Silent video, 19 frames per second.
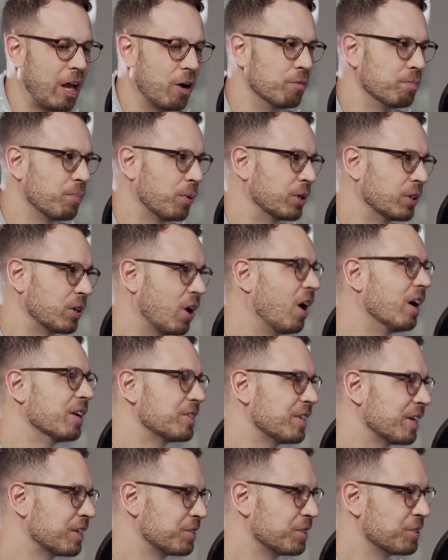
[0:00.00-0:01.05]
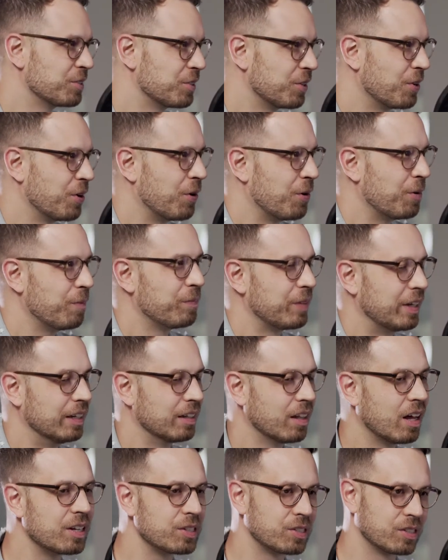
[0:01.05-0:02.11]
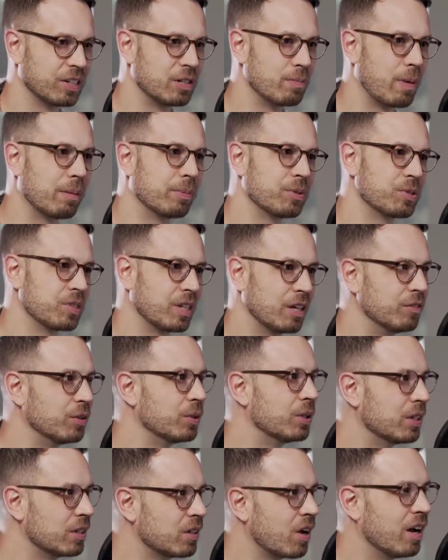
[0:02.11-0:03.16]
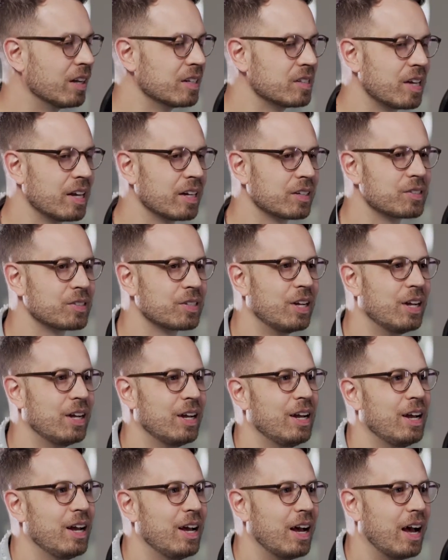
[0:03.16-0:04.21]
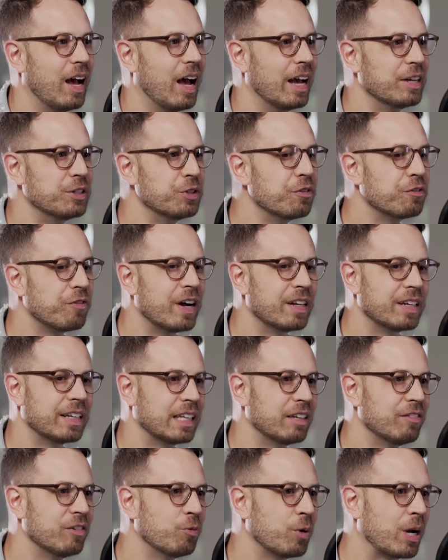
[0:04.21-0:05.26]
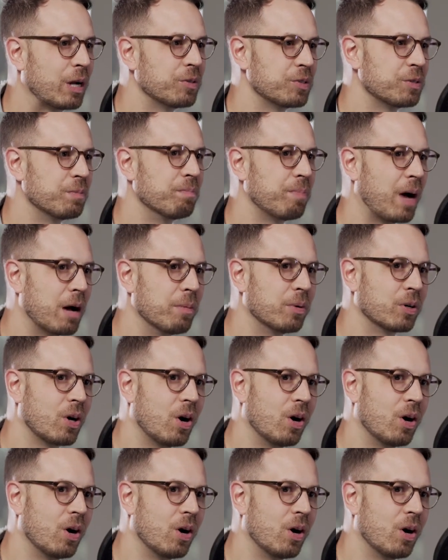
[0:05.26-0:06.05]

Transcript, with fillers: how important context is to know. And a lot of study Bibles give you good context. Mm-hmm. I do find like even when I was in Bible